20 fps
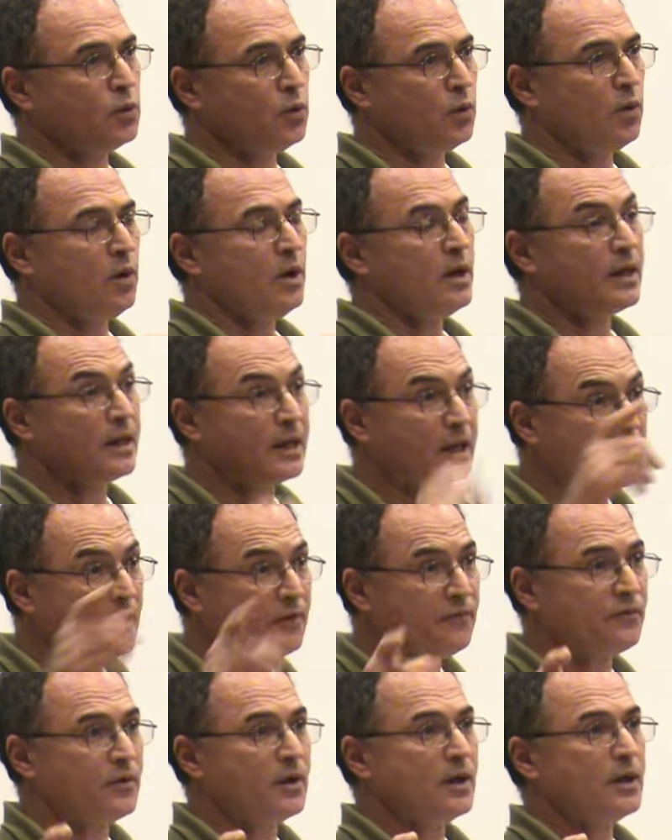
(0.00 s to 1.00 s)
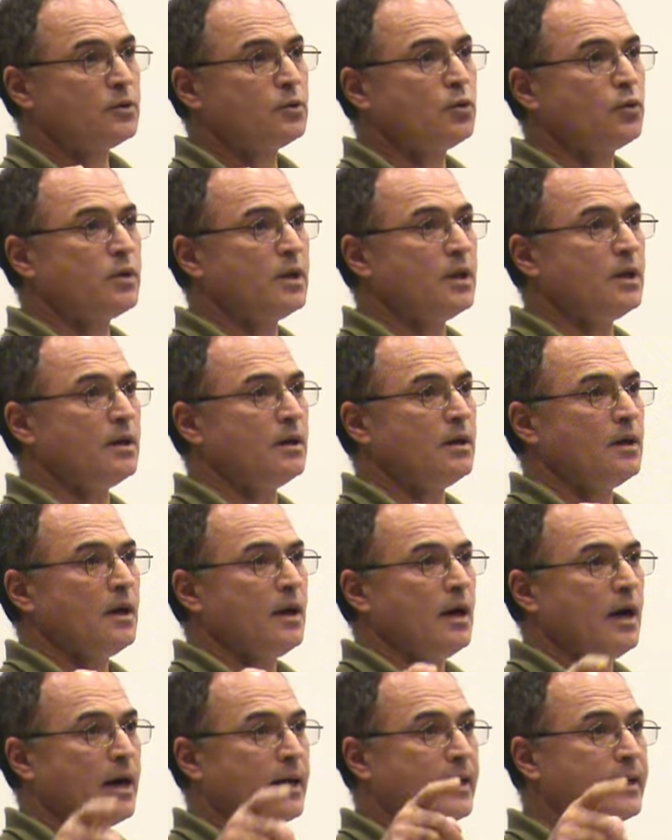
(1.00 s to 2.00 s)
to give to
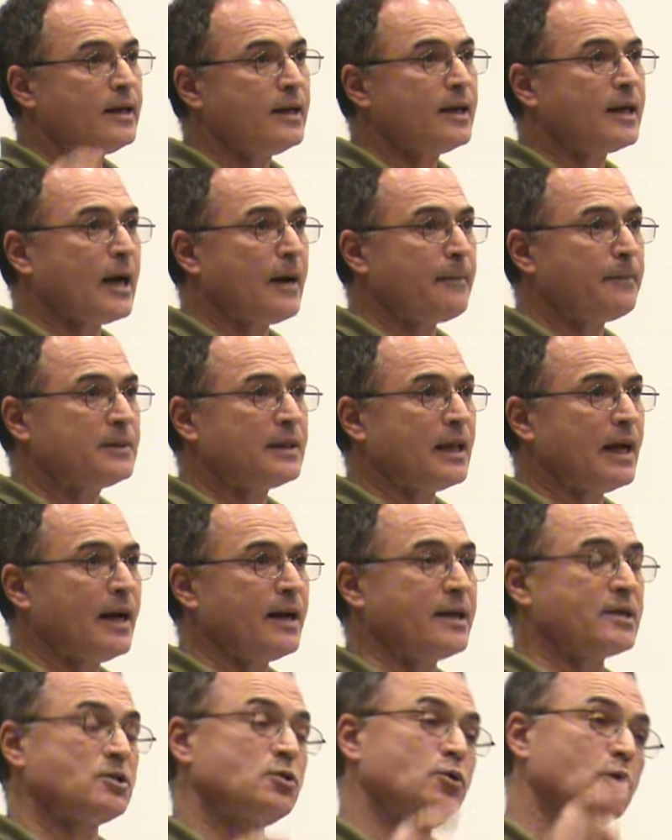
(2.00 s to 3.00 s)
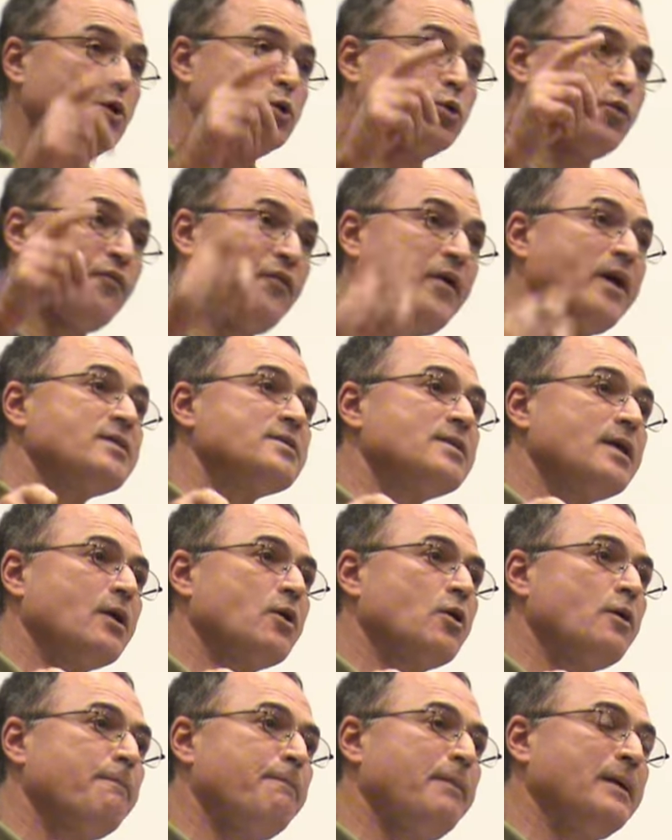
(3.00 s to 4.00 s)
the Greek capitalists in order to face
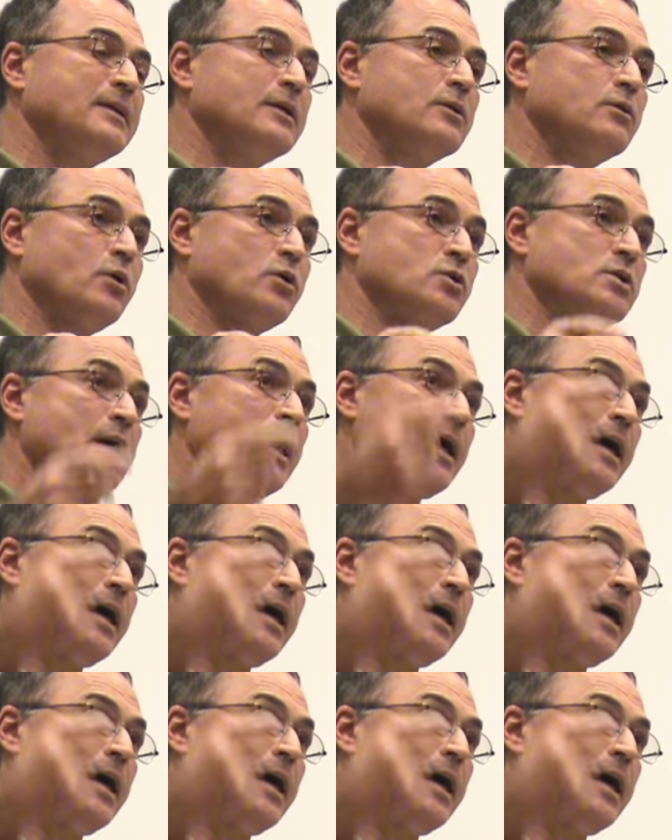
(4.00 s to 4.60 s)
their competitors